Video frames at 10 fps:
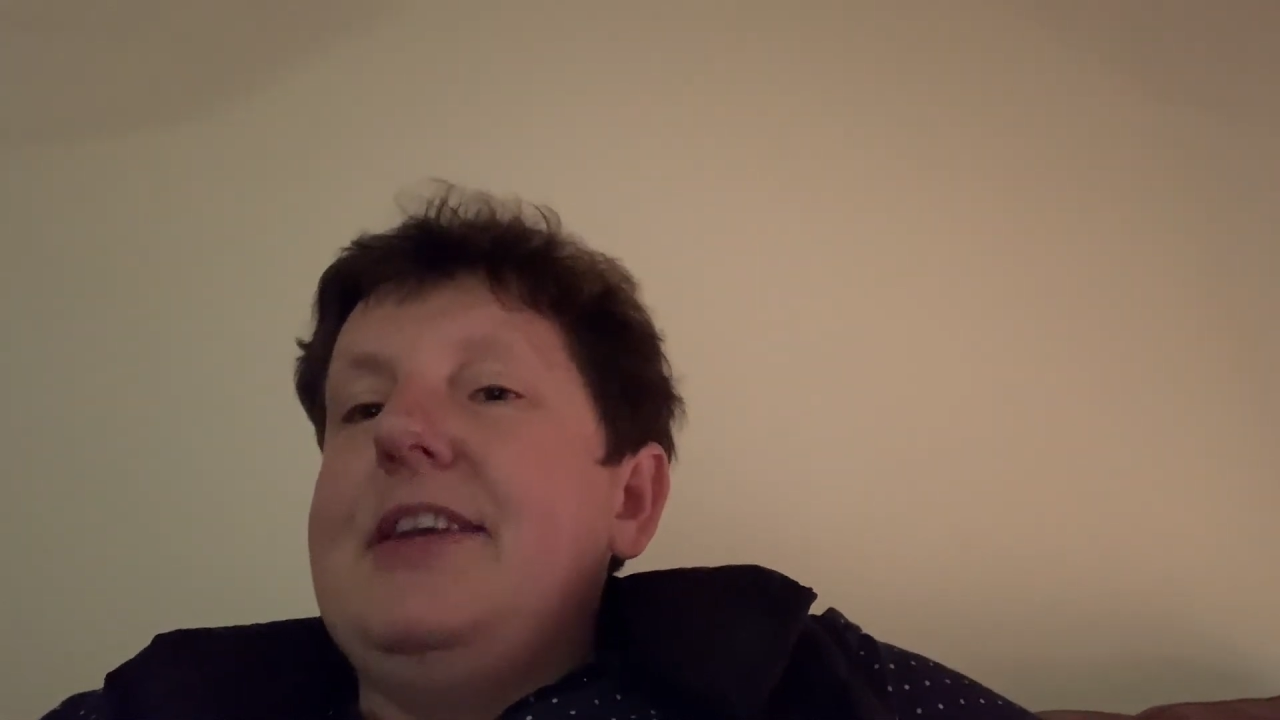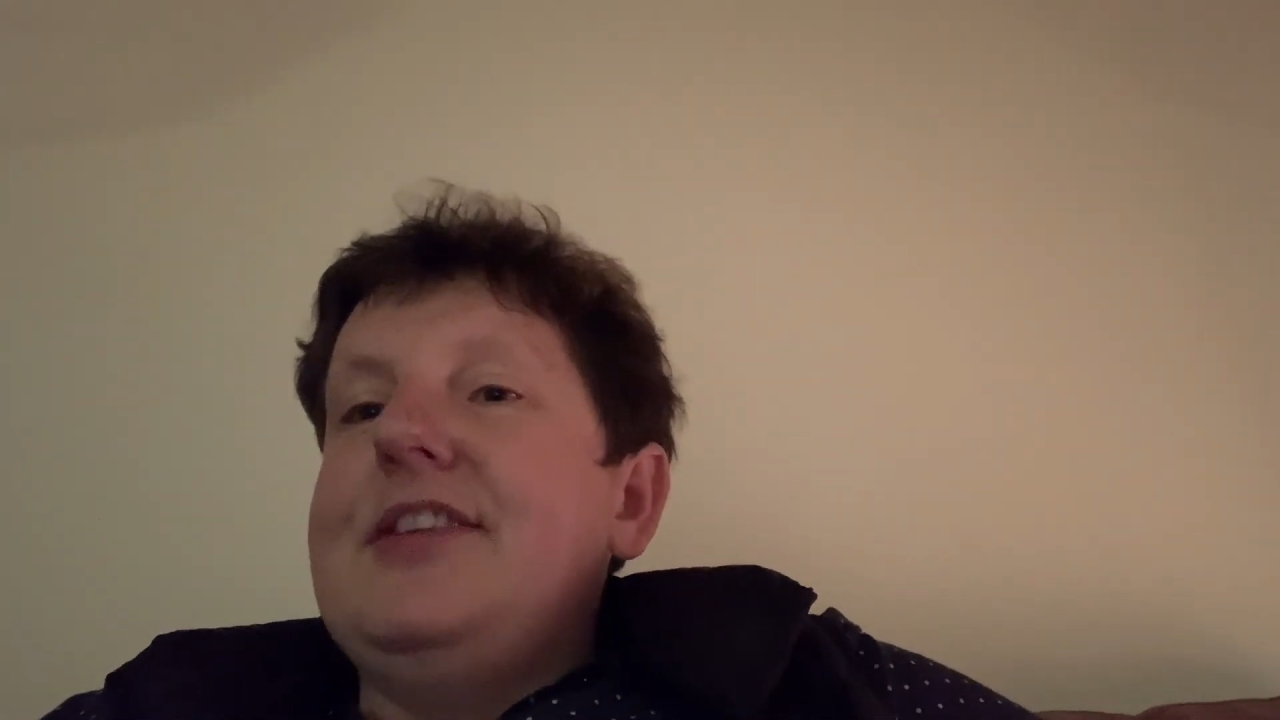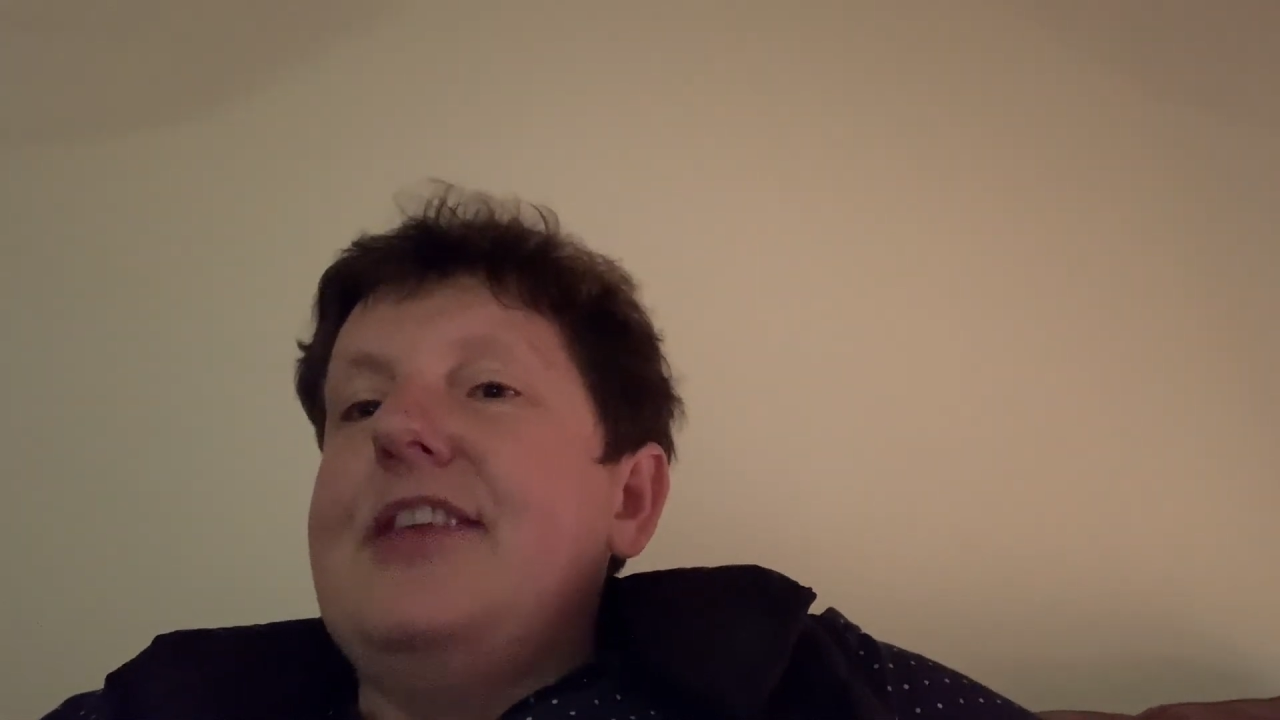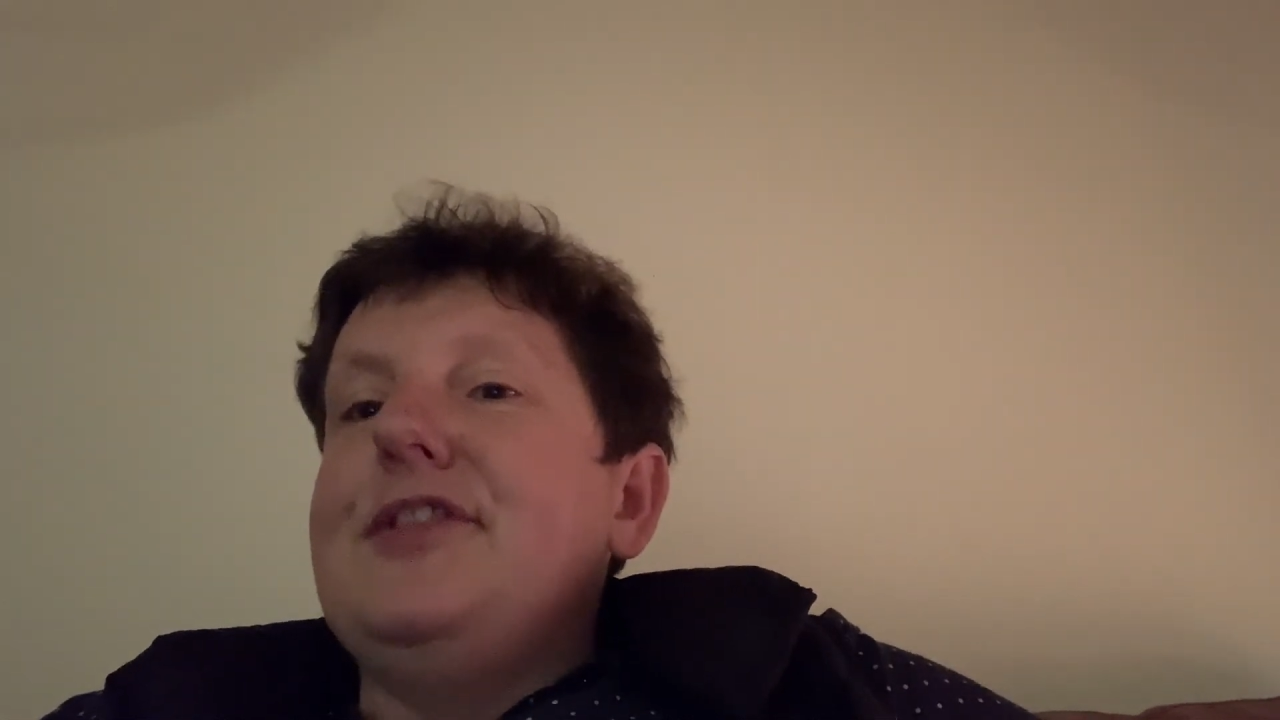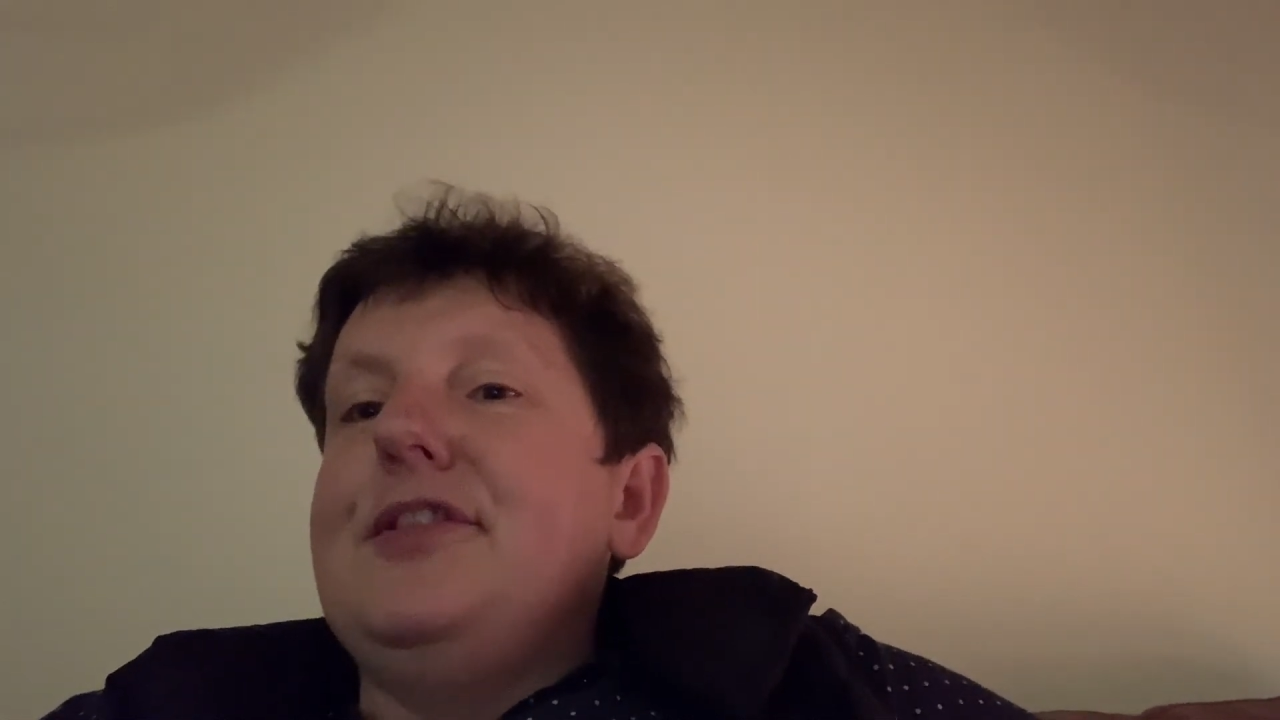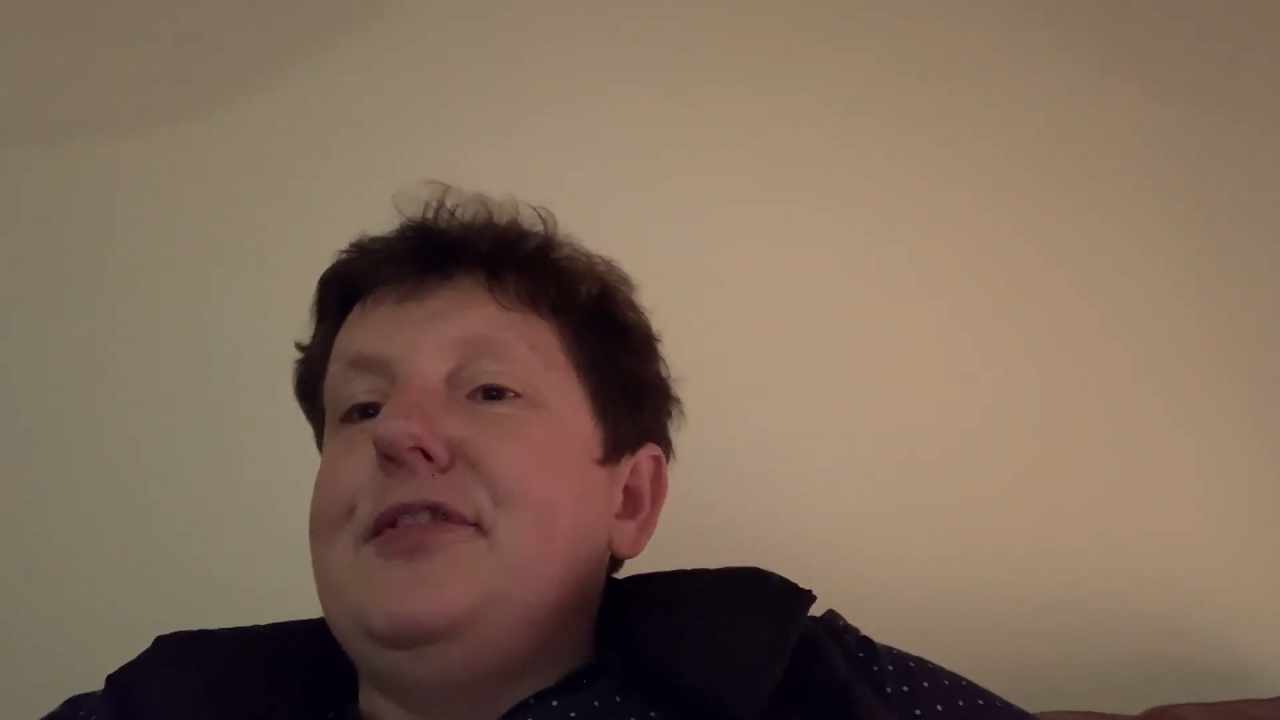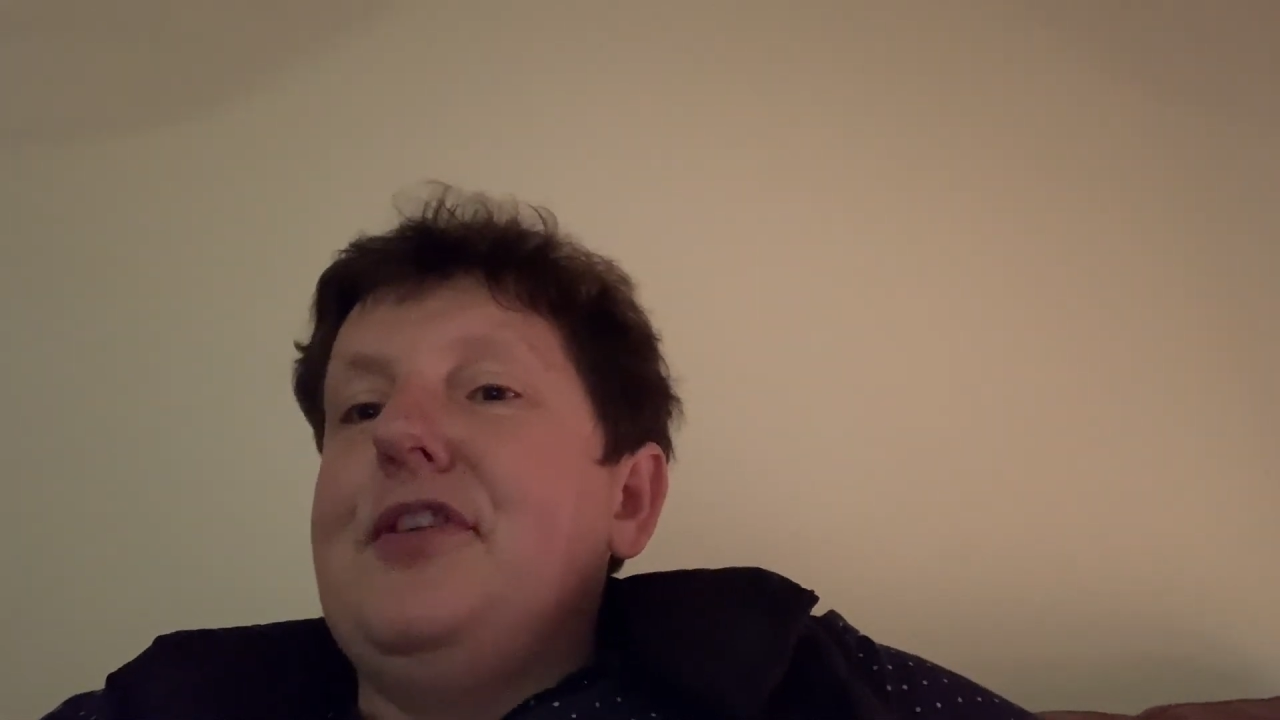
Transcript: sense